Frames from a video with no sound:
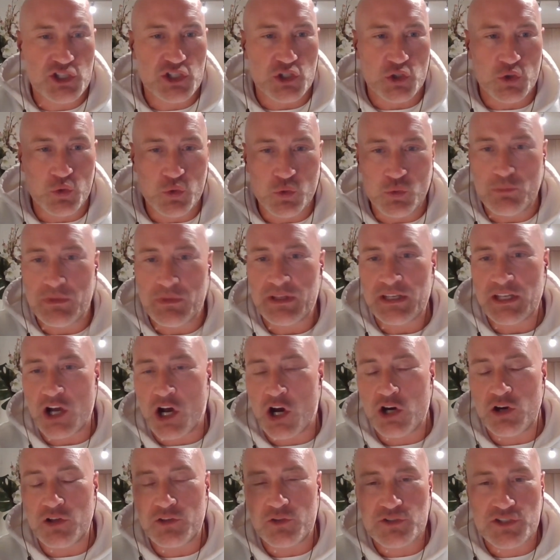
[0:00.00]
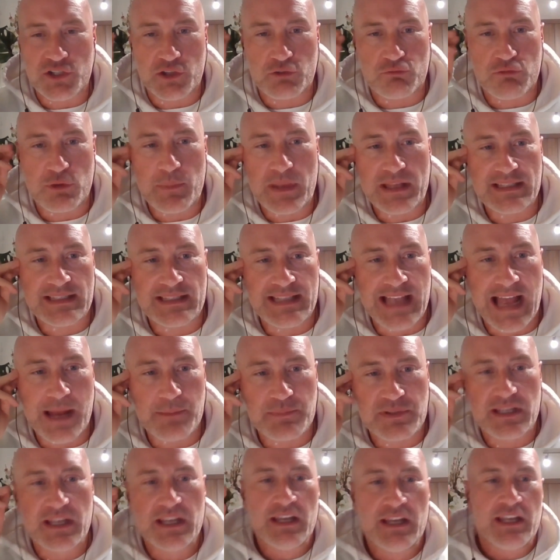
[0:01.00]
and Zoom and all those other remittance
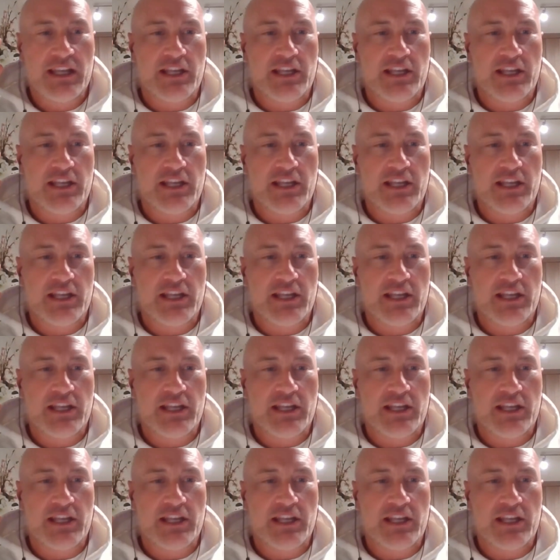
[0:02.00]
apps.